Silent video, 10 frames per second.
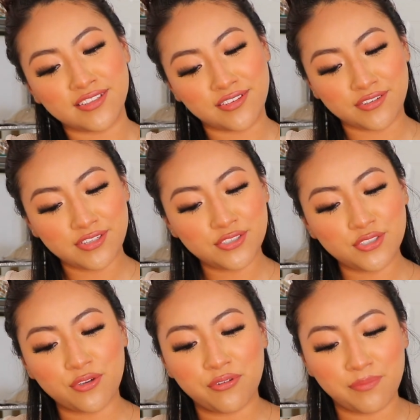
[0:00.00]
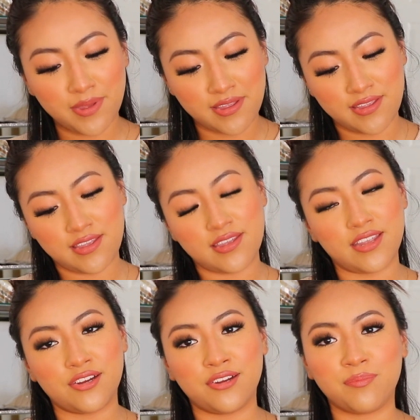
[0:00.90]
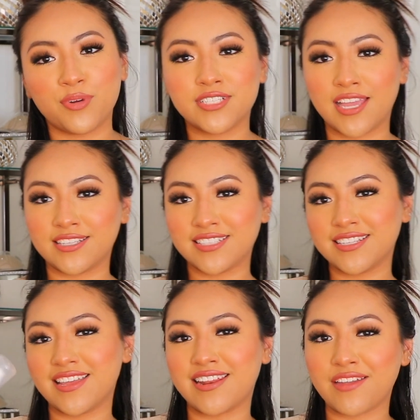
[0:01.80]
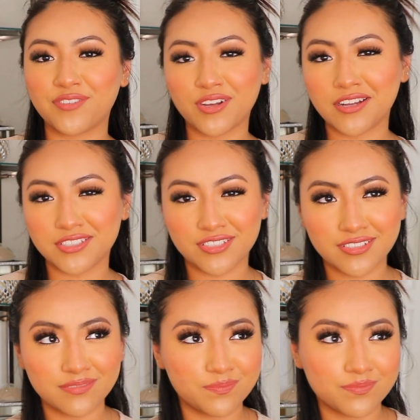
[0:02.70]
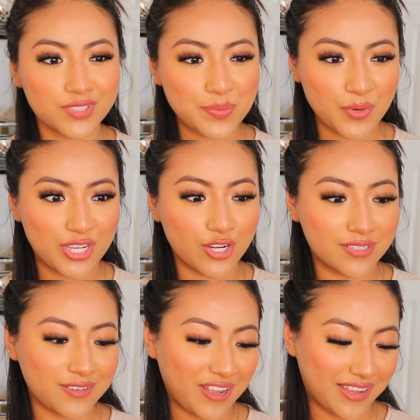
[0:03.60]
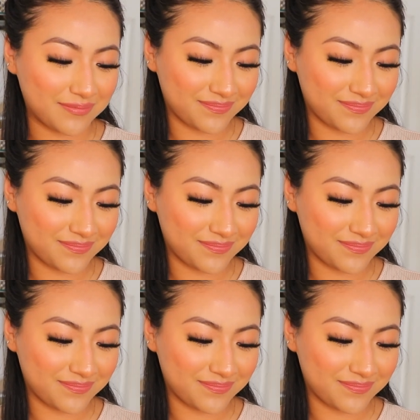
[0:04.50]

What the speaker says: literally showed my hair protected and I forgot to spray it on. Okay.